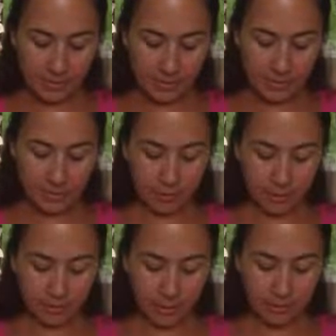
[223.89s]
And here's
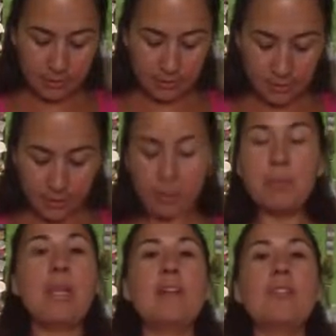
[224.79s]
a ran
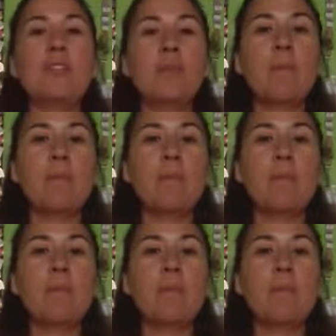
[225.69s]
random dance.